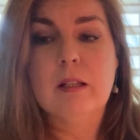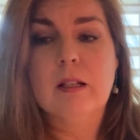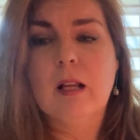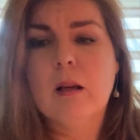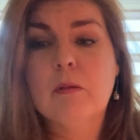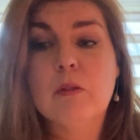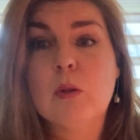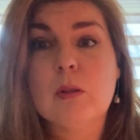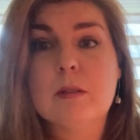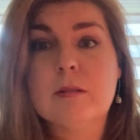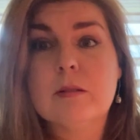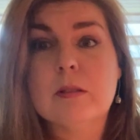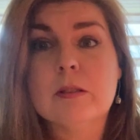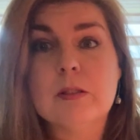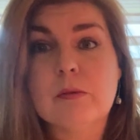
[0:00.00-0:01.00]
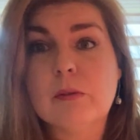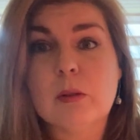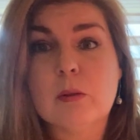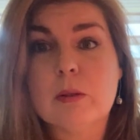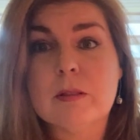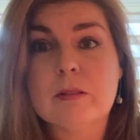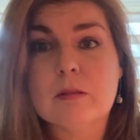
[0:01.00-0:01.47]
And of course, there are
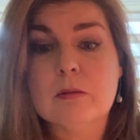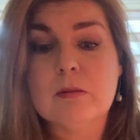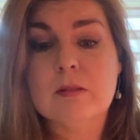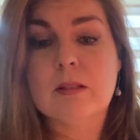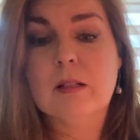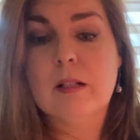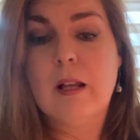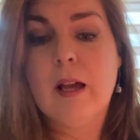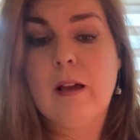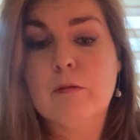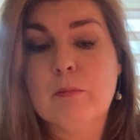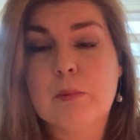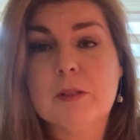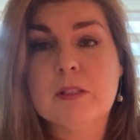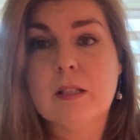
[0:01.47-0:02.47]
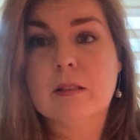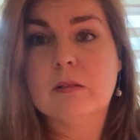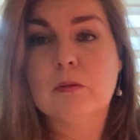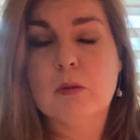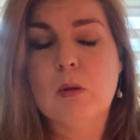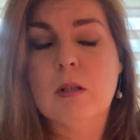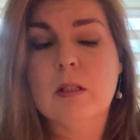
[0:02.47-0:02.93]
different crystals that have
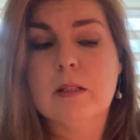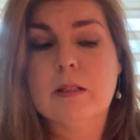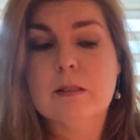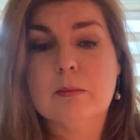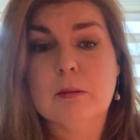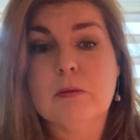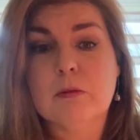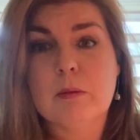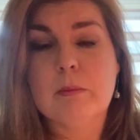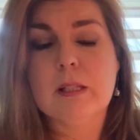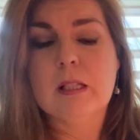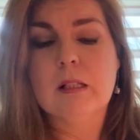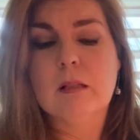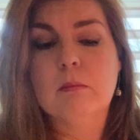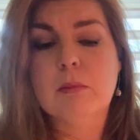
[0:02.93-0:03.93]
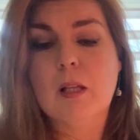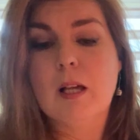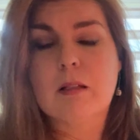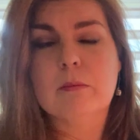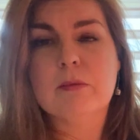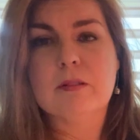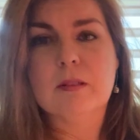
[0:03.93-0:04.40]
protective qualities. But for me, the
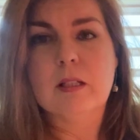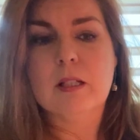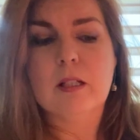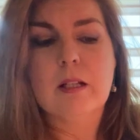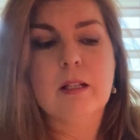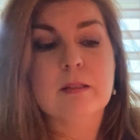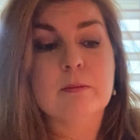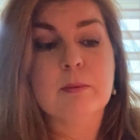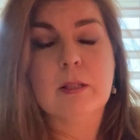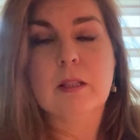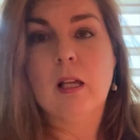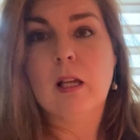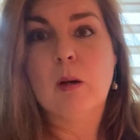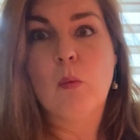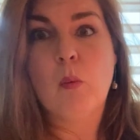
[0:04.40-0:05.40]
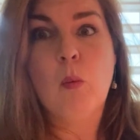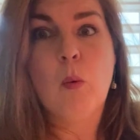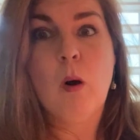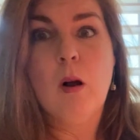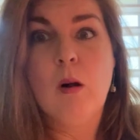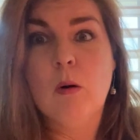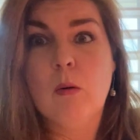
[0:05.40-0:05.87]
black obsidian has been like,
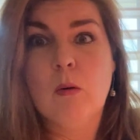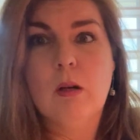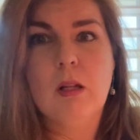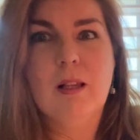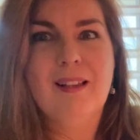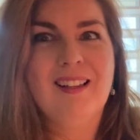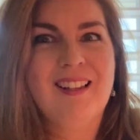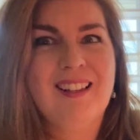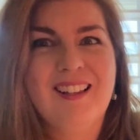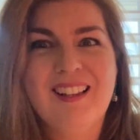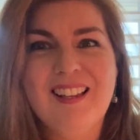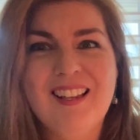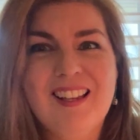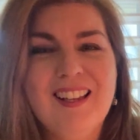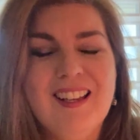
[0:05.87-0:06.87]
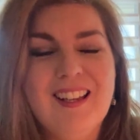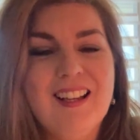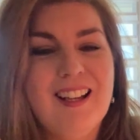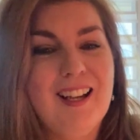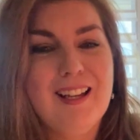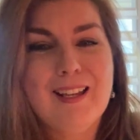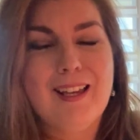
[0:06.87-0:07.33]
whoa.
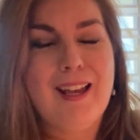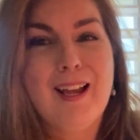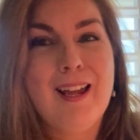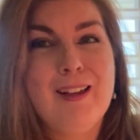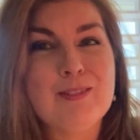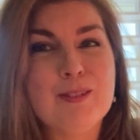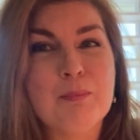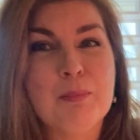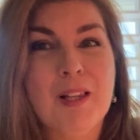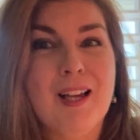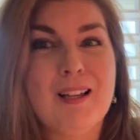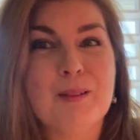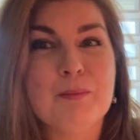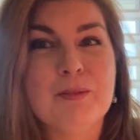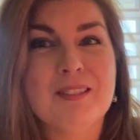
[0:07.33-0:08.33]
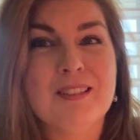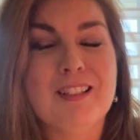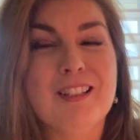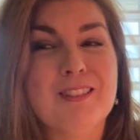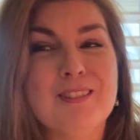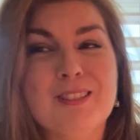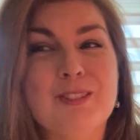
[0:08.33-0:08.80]
I, I have some black
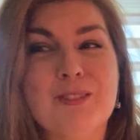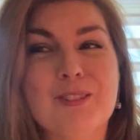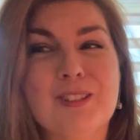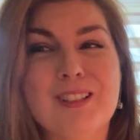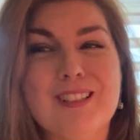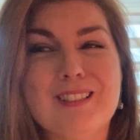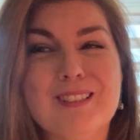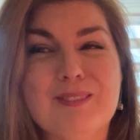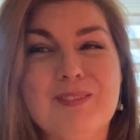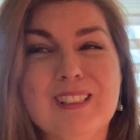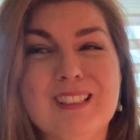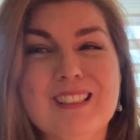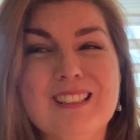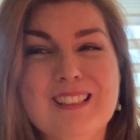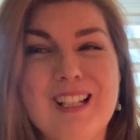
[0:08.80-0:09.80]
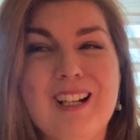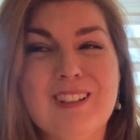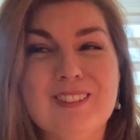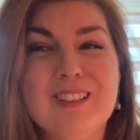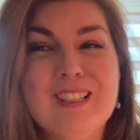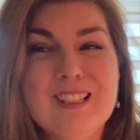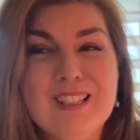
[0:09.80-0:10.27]
obsidian stories, but
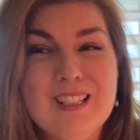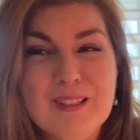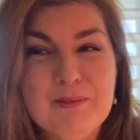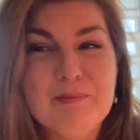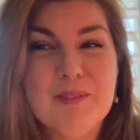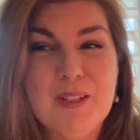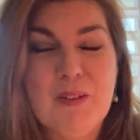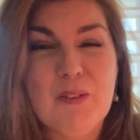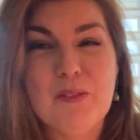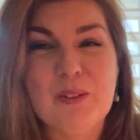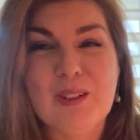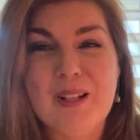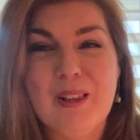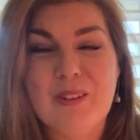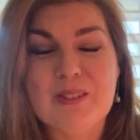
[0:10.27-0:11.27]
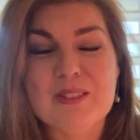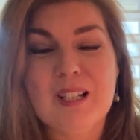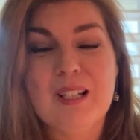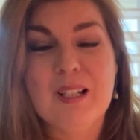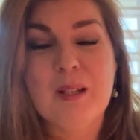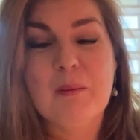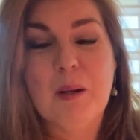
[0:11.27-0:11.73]
I'll leave it for another
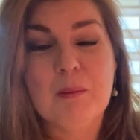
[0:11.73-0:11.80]
time.